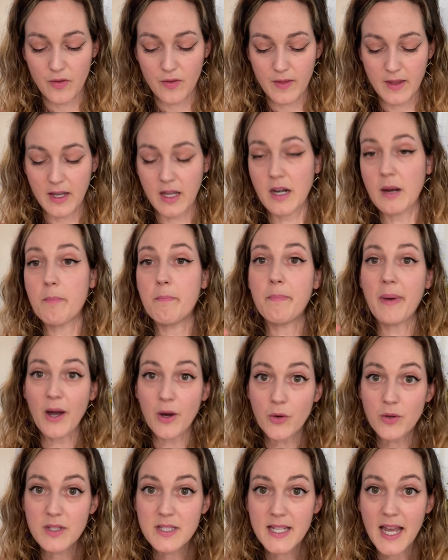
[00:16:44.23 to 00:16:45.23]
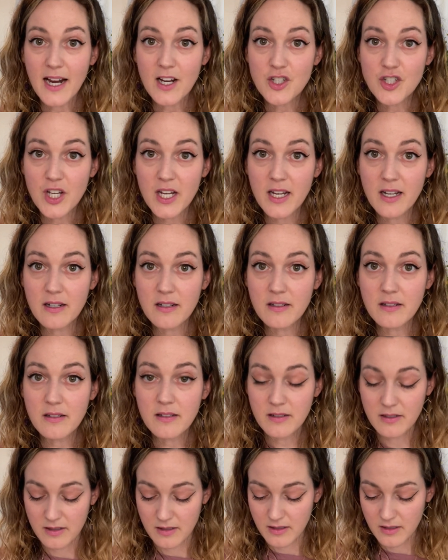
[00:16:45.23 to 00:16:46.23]
like an about section
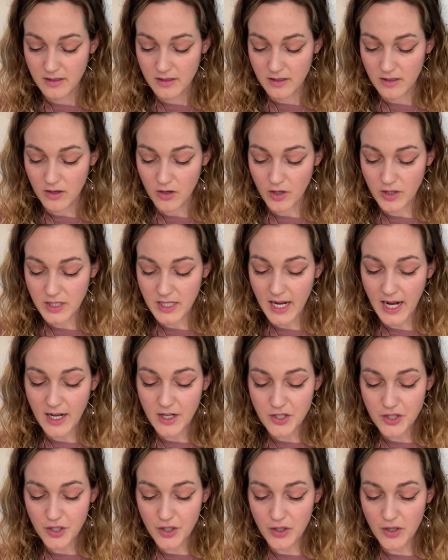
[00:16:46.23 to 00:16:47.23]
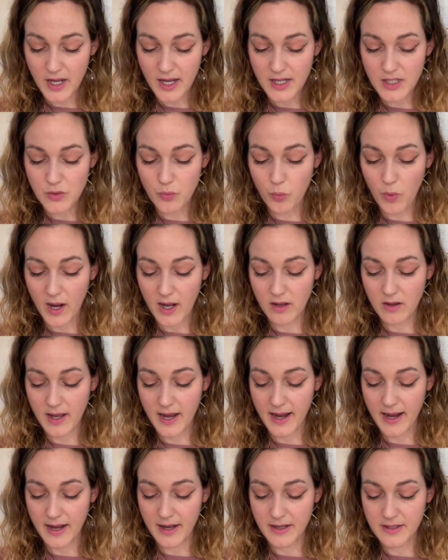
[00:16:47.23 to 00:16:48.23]
on the angel, as well
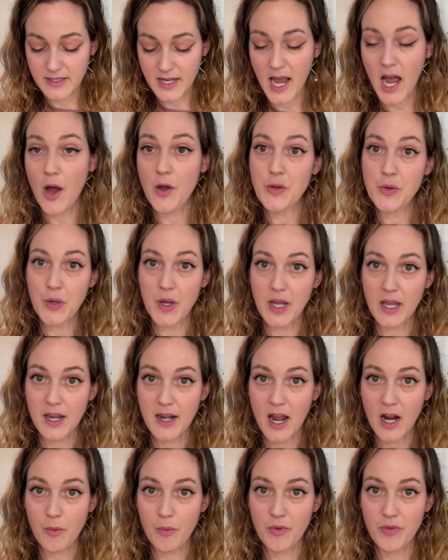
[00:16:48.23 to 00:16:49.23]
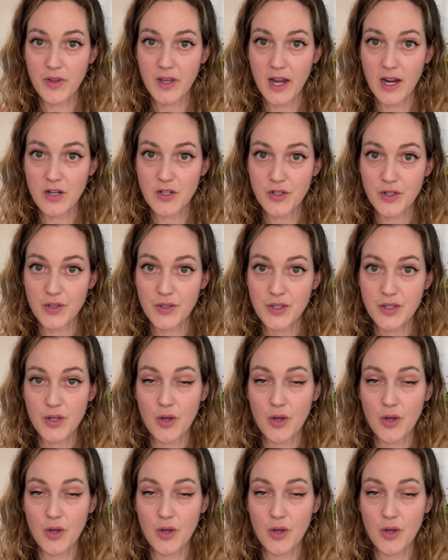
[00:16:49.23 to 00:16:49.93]
as how you can connect with the angel.